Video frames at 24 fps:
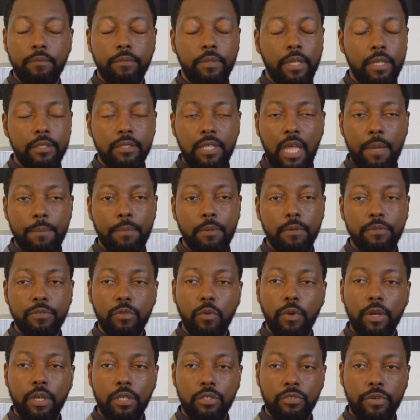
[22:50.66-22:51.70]
It's capable of
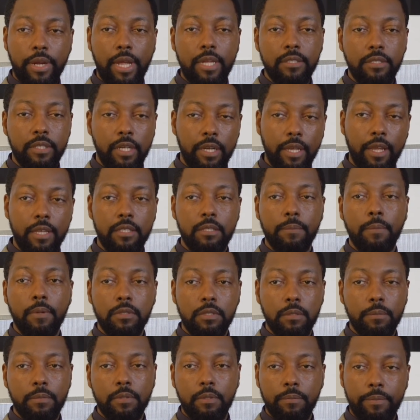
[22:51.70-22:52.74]
doing transcending into
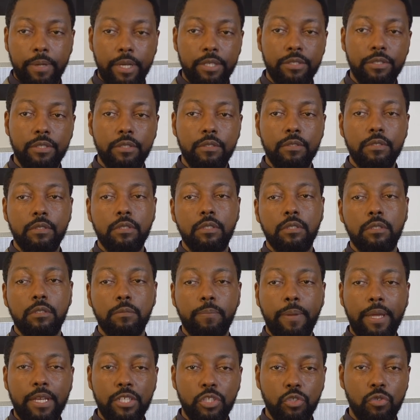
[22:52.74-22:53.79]
multiple dimensions,
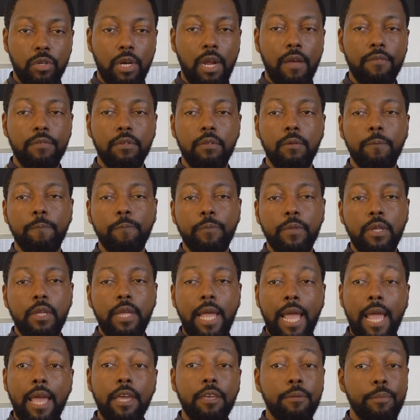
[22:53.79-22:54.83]
space travel,
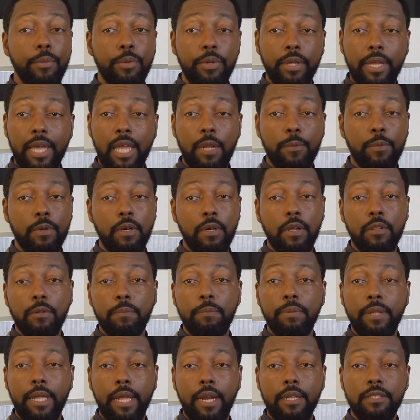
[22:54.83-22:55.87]
and communicating with other
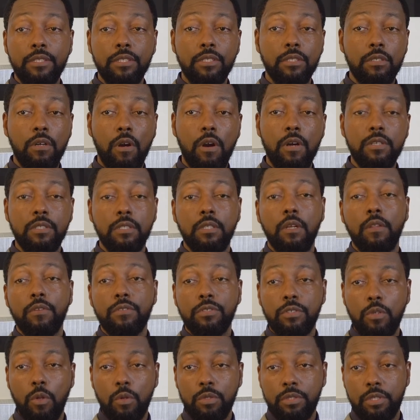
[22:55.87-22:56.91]
planets and stars and other
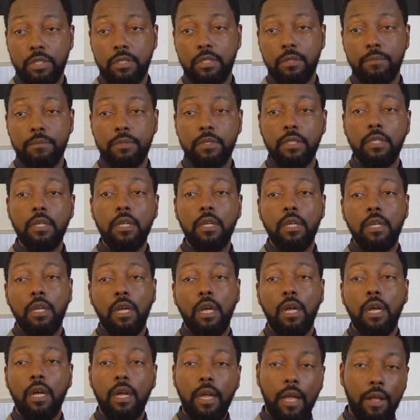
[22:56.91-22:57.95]
solar systems
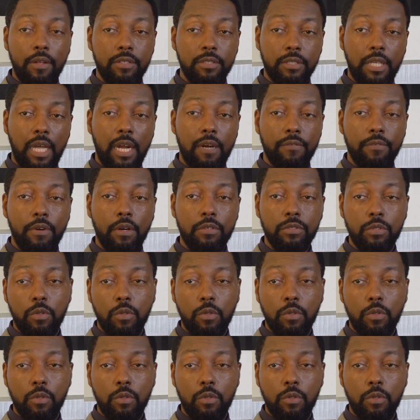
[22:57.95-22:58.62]
outside of our